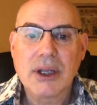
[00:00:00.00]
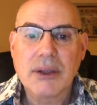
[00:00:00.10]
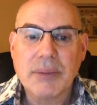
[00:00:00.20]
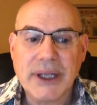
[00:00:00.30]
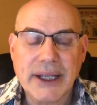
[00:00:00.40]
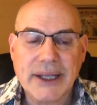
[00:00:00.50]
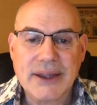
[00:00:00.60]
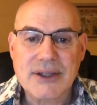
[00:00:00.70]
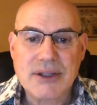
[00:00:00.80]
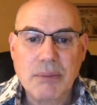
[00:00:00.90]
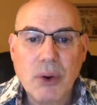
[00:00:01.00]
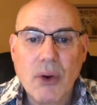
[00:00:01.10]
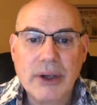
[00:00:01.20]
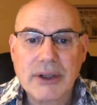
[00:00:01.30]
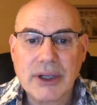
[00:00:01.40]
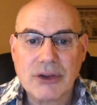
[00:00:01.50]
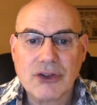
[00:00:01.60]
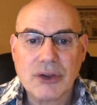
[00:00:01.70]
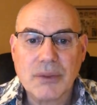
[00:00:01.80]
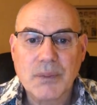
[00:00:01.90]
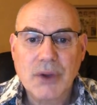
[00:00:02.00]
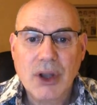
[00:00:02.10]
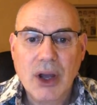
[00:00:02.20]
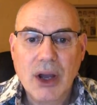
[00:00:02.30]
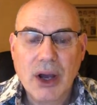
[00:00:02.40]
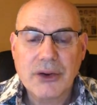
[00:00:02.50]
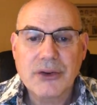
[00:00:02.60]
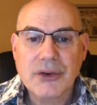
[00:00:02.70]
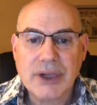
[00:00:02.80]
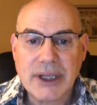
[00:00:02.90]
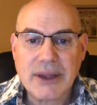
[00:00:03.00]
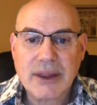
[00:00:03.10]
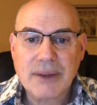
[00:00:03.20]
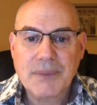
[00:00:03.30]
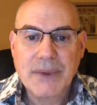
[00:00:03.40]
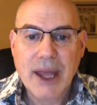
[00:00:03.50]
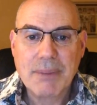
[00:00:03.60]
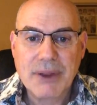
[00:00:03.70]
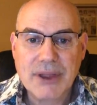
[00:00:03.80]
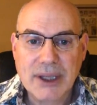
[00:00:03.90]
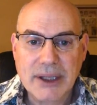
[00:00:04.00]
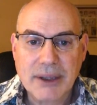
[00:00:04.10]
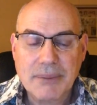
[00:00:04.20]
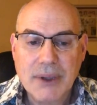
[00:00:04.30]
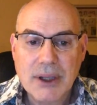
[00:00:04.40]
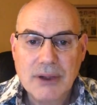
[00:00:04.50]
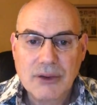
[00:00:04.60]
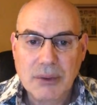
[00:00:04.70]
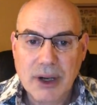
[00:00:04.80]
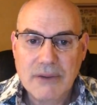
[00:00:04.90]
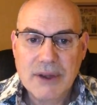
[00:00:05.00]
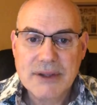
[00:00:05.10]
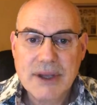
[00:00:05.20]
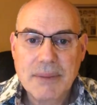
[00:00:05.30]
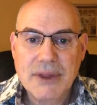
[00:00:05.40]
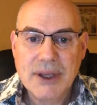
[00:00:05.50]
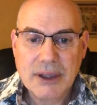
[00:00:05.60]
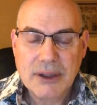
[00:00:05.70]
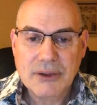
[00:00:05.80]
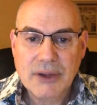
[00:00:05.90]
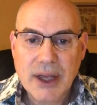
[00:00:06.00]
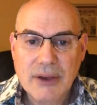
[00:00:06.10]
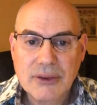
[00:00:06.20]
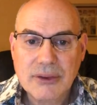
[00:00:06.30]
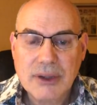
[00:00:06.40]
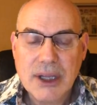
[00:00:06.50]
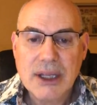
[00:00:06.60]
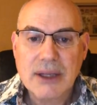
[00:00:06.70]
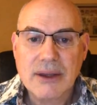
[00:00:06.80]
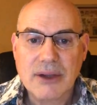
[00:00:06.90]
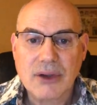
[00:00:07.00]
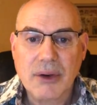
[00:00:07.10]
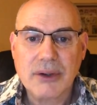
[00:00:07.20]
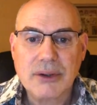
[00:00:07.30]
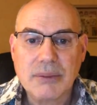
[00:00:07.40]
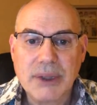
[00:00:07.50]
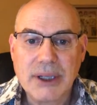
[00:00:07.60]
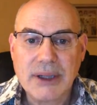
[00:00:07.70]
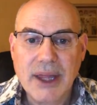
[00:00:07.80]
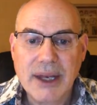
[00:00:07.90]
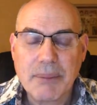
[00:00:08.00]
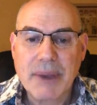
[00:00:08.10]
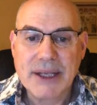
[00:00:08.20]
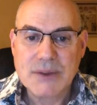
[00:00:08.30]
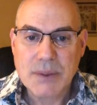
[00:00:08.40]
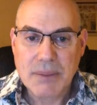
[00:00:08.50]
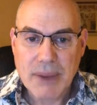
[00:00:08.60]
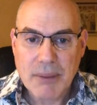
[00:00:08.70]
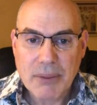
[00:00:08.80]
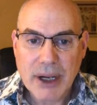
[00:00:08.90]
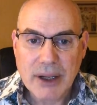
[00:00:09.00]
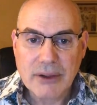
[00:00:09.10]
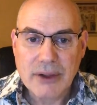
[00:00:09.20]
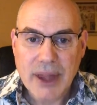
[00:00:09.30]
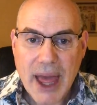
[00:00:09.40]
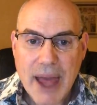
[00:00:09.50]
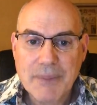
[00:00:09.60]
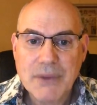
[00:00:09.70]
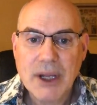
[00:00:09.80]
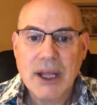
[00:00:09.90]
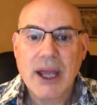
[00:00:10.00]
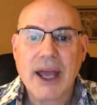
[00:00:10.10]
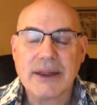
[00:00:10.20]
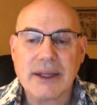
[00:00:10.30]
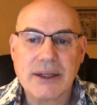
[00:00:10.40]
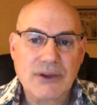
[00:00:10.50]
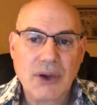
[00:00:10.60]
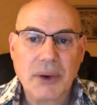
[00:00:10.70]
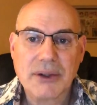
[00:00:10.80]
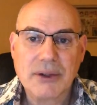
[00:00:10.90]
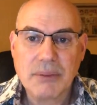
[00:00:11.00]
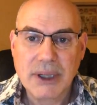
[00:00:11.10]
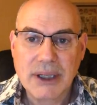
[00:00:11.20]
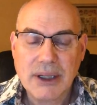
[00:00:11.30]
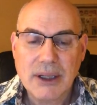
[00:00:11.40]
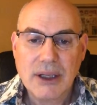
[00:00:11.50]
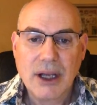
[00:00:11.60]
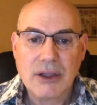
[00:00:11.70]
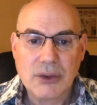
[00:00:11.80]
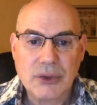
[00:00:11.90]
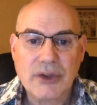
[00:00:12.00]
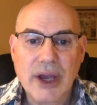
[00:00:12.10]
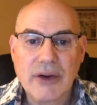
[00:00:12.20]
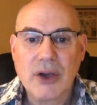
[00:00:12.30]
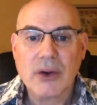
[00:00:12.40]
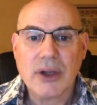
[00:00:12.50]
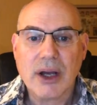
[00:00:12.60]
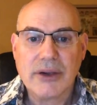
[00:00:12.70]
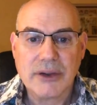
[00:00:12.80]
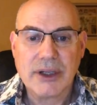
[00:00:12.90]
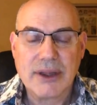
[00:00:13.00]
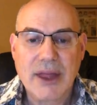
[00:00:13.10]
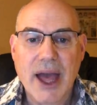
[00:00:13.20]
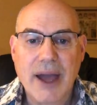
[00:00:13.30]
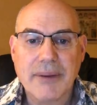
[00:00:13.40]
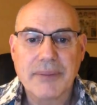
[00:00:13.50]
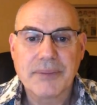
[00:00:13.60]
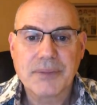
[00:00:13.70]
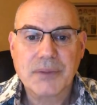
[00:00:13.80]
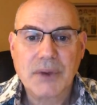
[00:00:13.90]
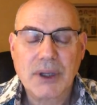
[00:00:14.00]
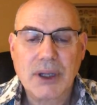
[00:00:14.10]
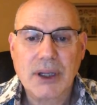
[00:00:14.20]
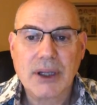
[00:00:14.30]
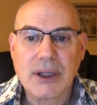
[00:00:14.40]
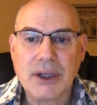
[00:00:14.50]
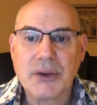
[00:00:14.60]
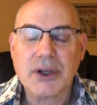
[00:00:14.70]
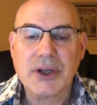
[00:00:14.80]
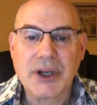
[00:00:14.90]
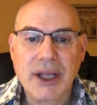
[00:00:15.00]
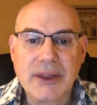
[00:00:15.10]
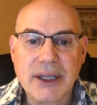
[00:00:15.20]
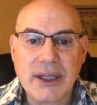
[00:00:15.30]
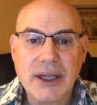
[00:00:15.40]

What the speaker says: being the support tissue underneath epithelium. So wherever there's epithelial cells, there's going to be then a basement membrane under that, and then there's going to be a loose areola underneath that. You can look at the